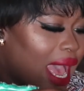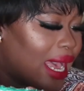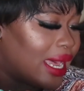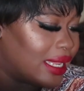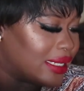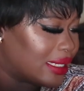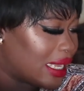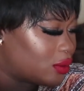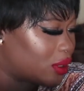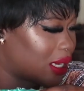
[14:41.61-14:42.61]
and
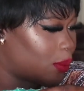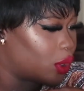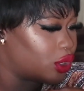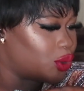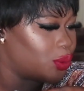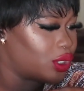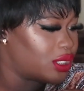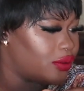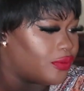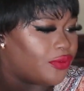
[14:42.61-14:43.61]
that's what I'm going to be
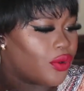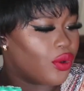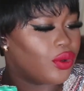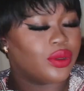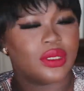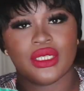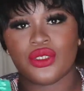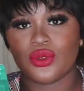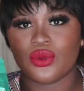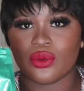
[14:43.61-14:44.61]
using for
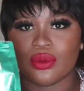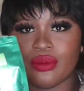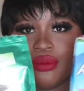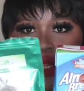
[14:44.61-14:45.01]
these two.